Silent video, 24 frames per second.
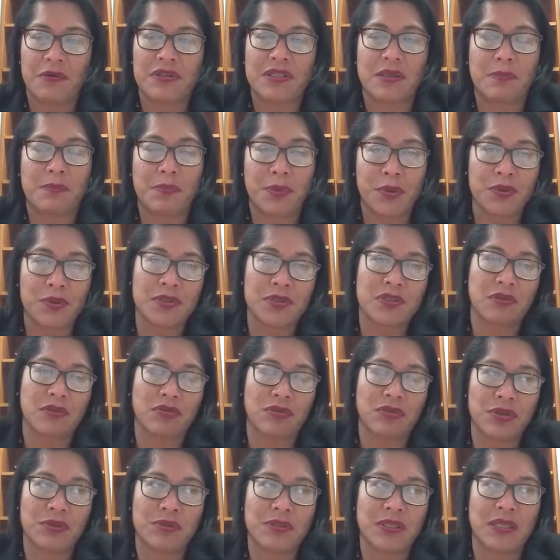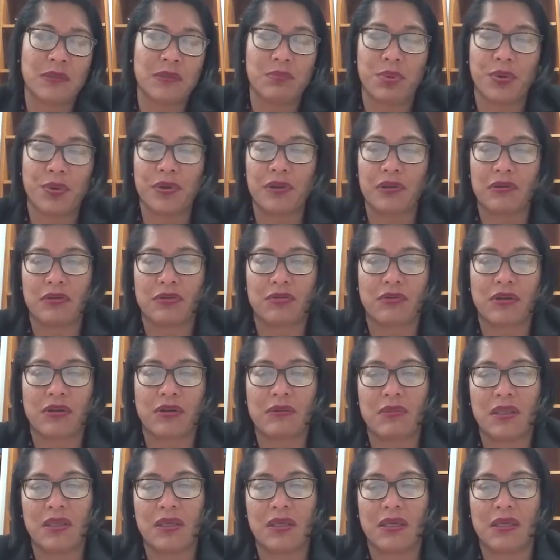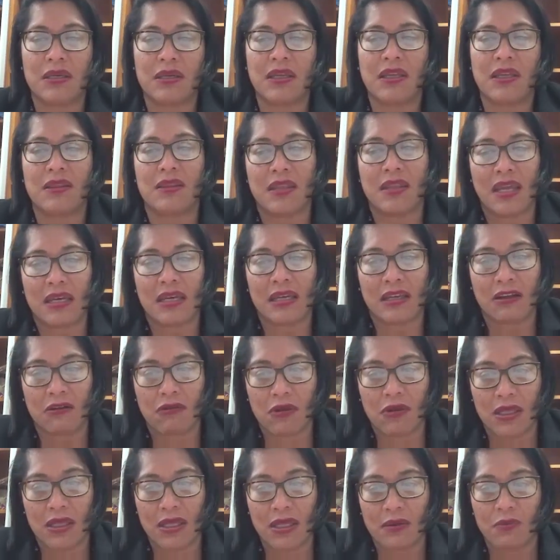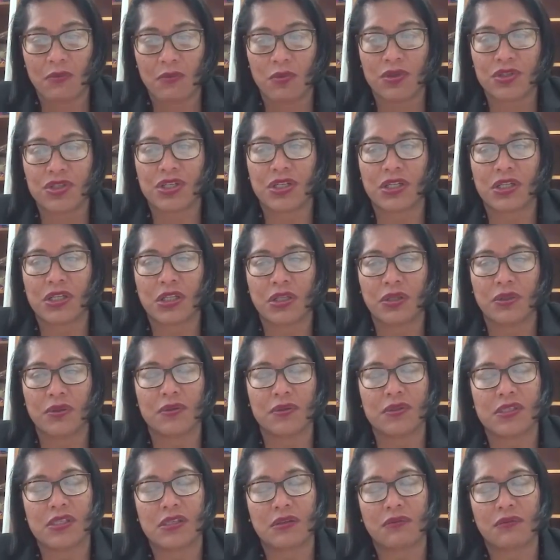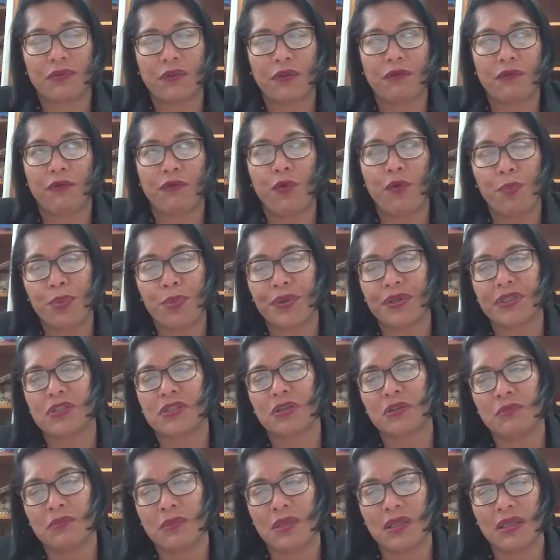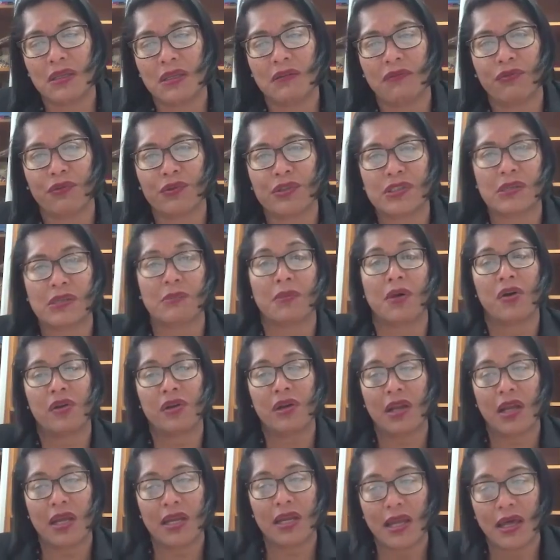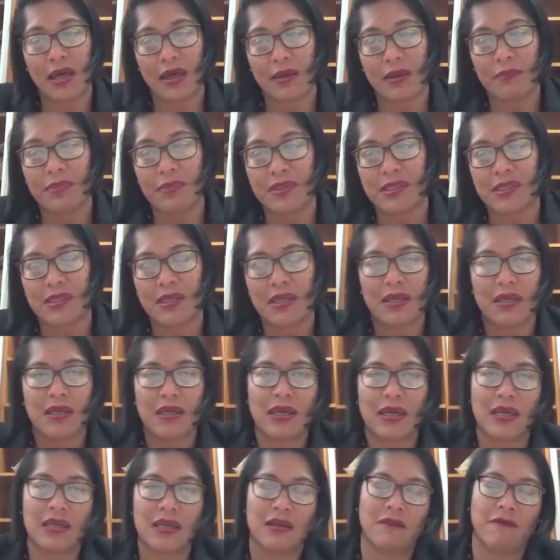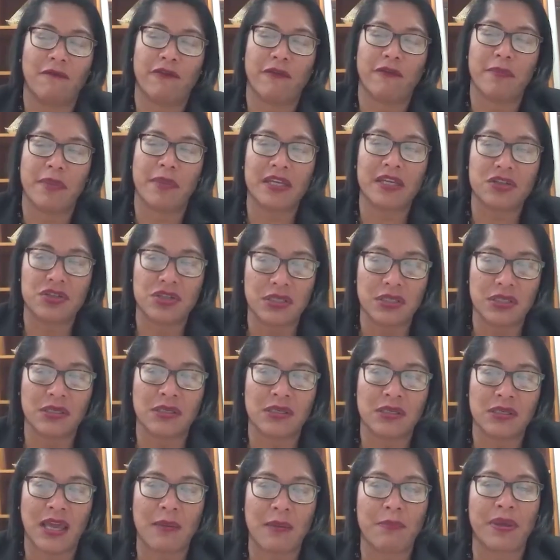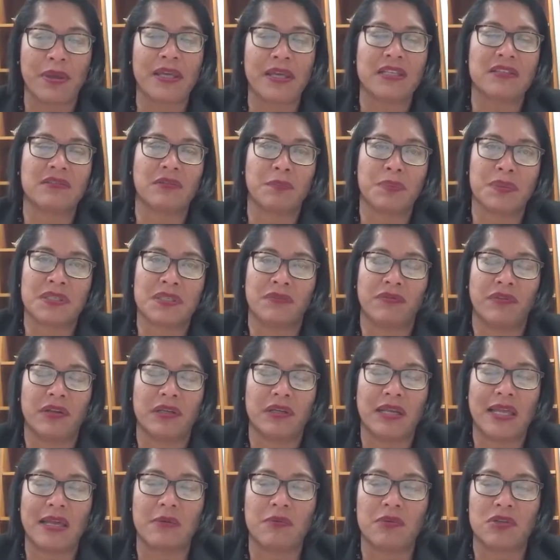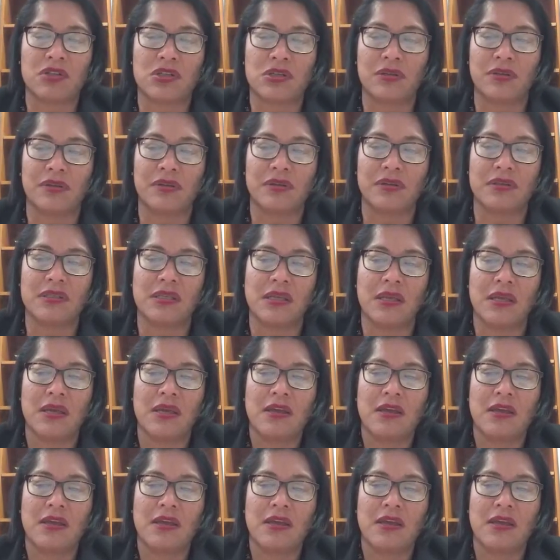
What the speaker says: is a boost of 13.3 million in that area, which includes 4.2 million for some online hubs and information campaigns for Pacific language learners,